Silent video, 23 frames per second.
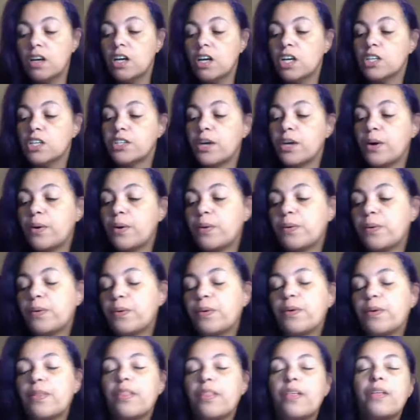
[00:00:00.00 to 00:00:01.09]
So
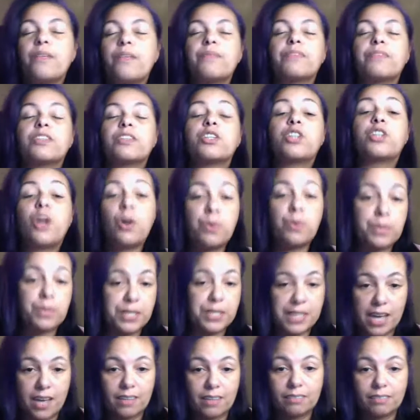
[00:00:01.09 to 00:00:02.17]

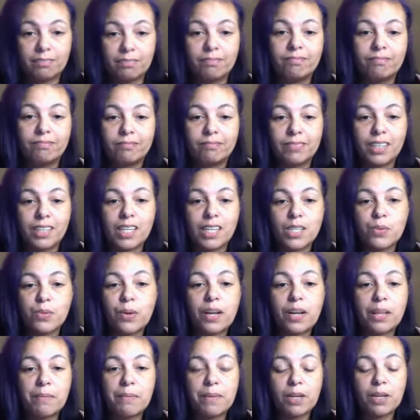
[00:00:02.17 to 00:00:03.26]
ghosting is one
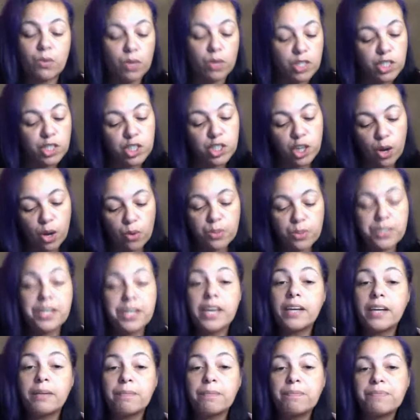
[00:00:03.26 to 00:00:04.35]
of the big ones.
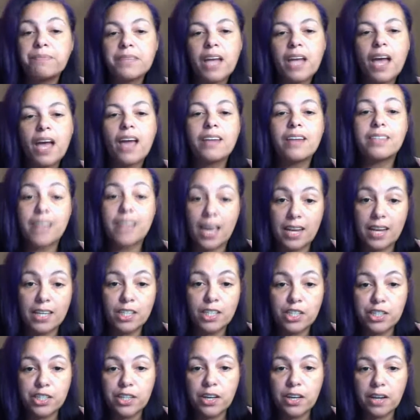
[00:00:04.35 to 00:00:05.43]
Ghosting and getting
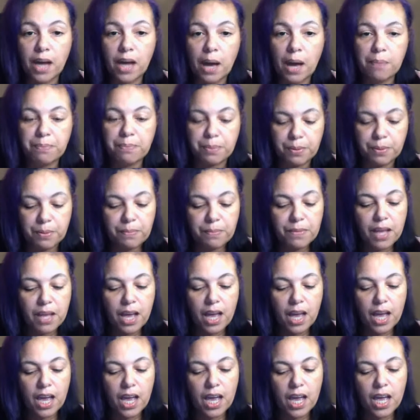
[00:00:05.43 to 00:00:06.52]
stood up,
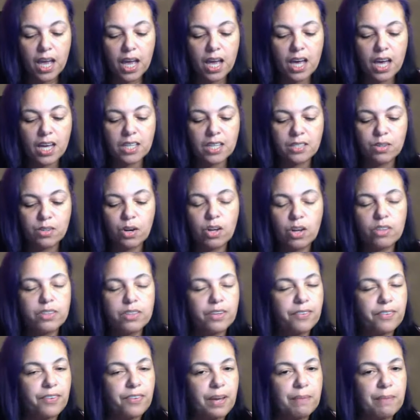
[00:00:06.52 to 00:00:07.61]
and
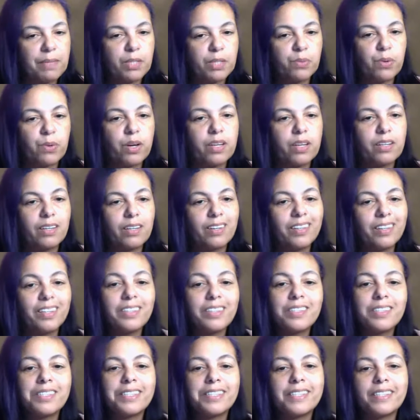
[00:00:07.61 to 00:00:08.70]
the famous one,
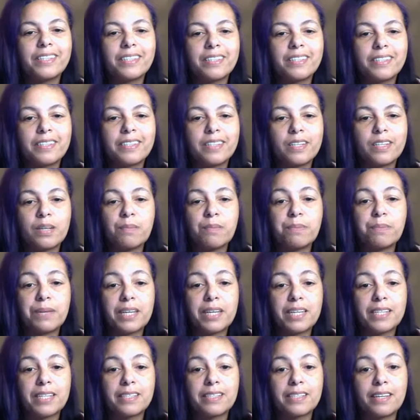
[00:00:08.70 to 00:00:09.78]
unsolicited
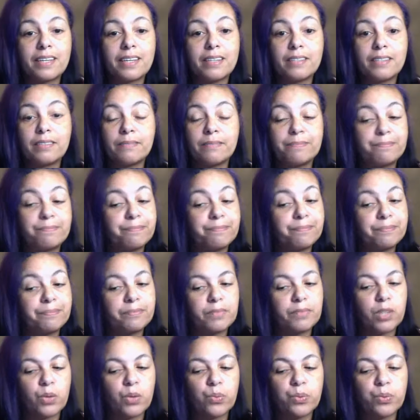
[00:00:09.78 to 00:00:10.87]
pics that
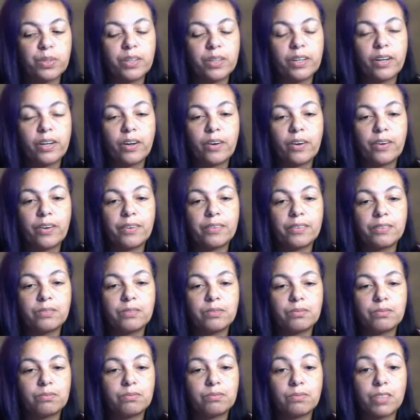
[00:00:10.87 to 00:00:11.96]
really aren't
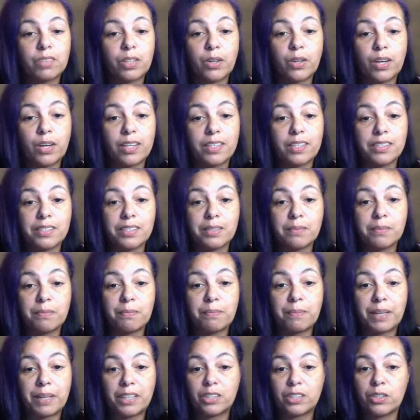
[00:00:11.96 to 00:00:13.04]
the greatest
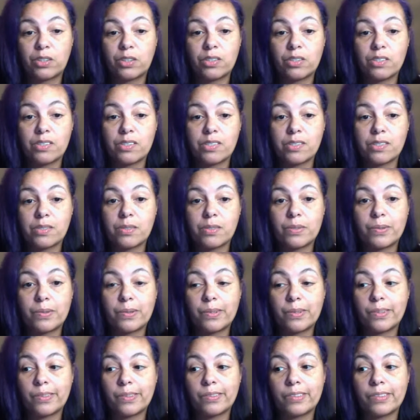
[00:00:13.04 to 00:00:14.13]
pictures,
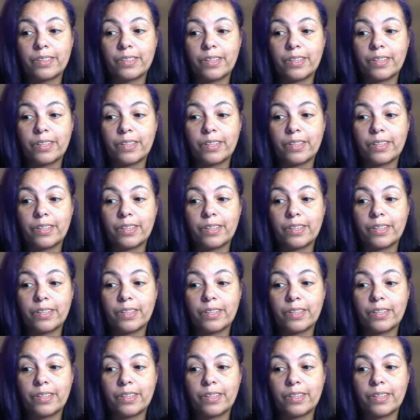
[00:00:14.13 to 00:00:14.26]
or,